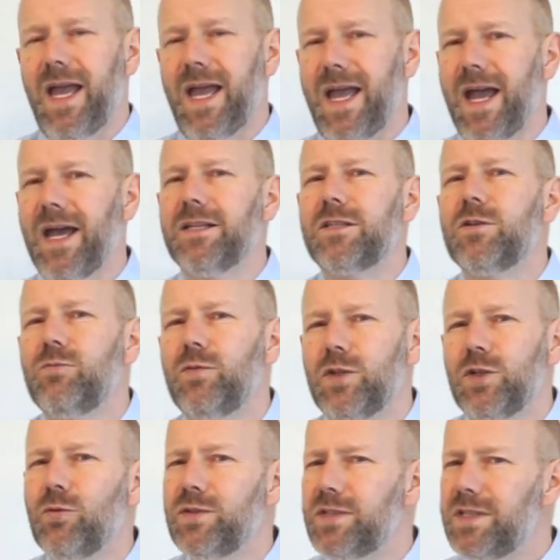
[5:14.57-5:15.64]
And we
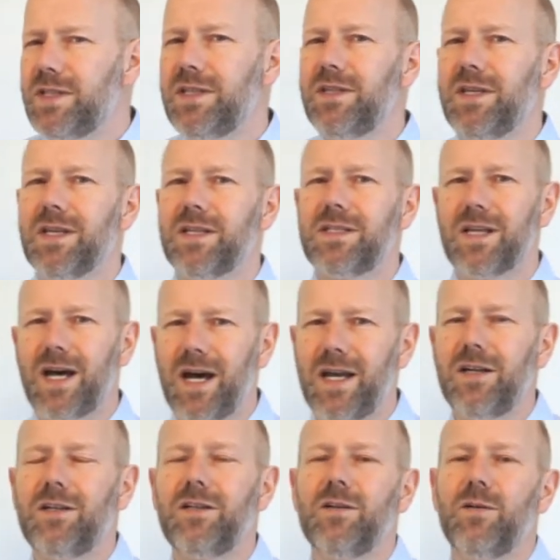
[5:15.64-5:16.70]
don't see the
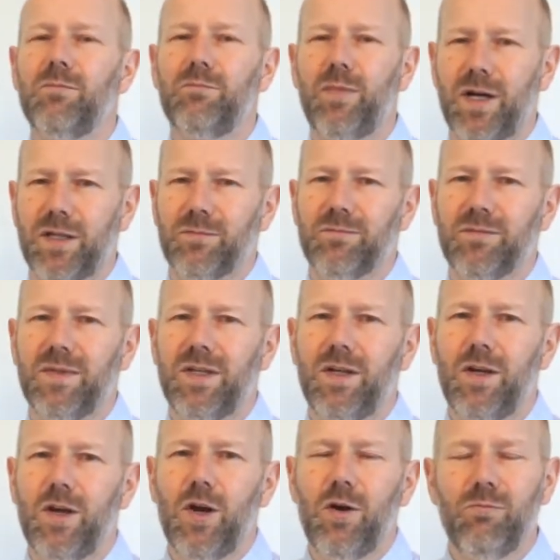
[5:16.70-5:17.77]
entire bottom.
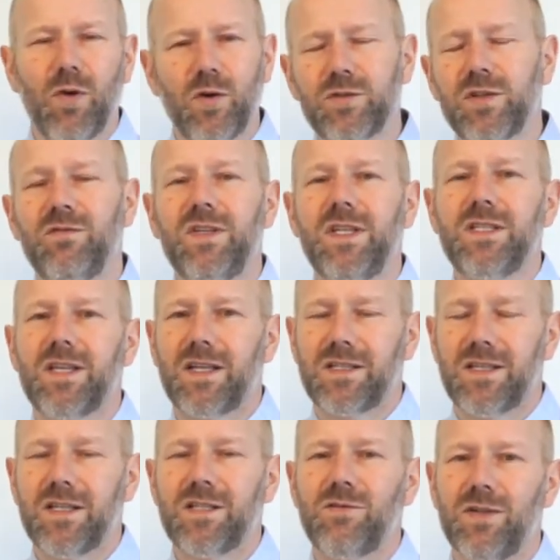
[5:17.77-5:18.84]
Most of these
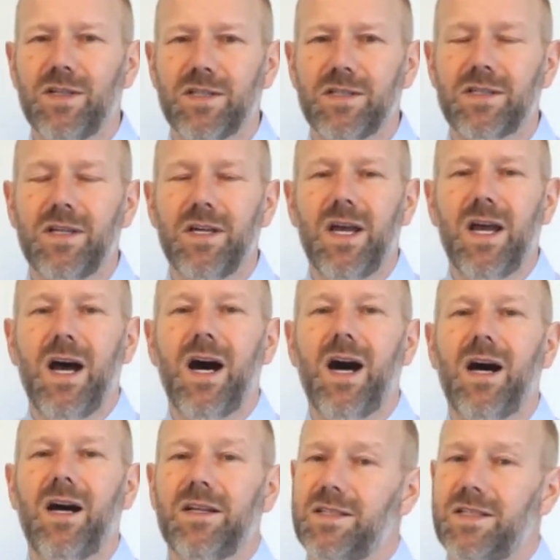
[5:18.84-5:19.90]
accessories
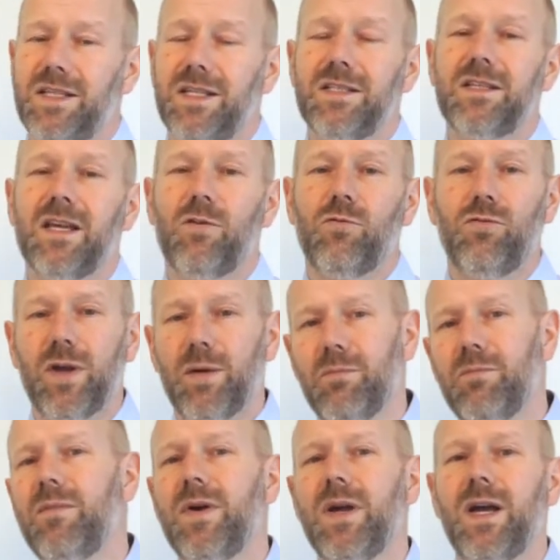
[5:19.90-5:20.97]
sees a
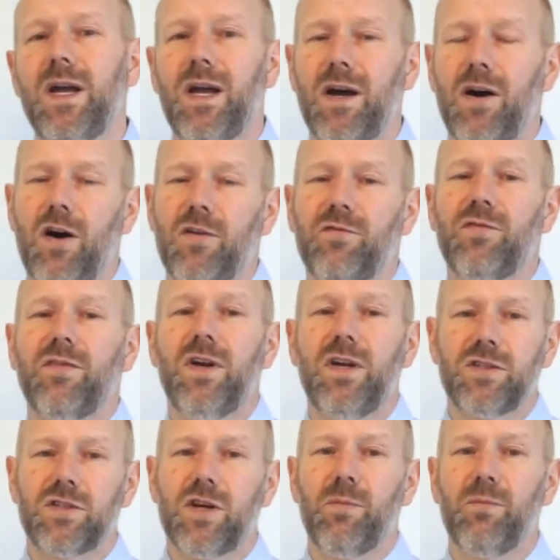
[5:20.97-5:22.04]
rim of
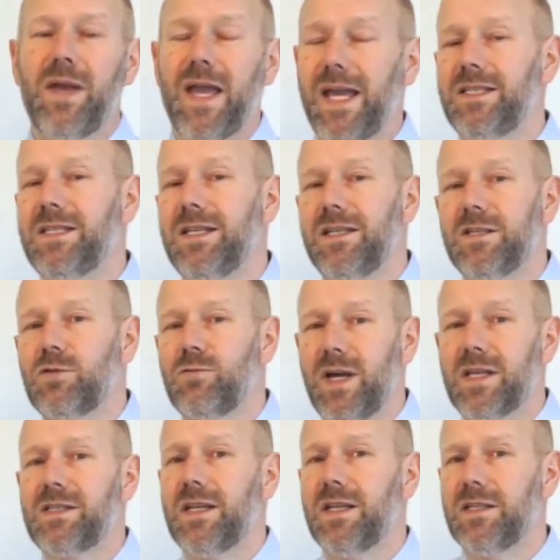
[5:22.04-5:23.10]
some 18
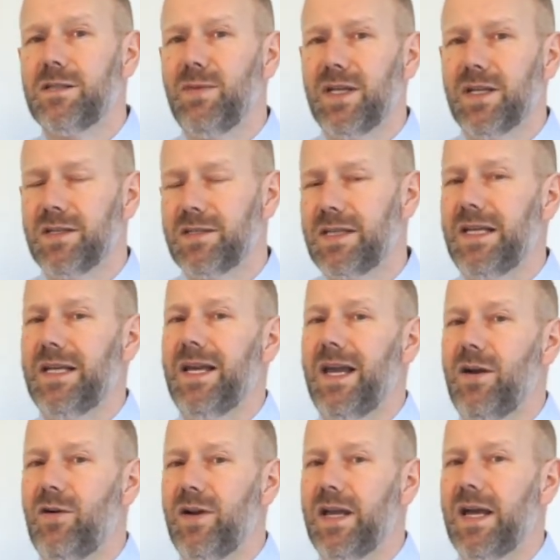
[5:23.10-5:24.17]
square centimeters in
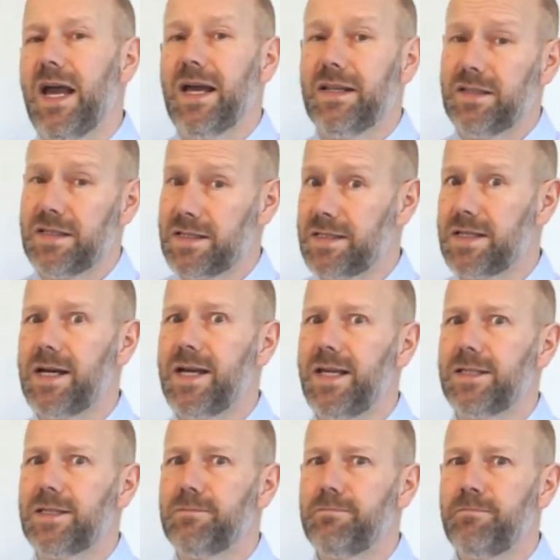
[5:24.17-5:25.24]
area at the
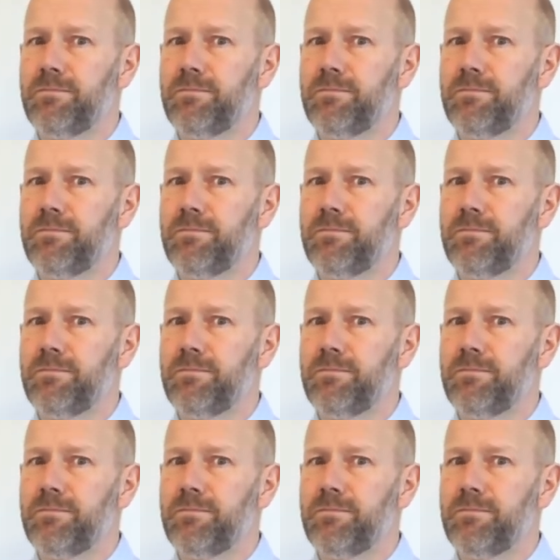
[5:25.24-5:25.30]
side.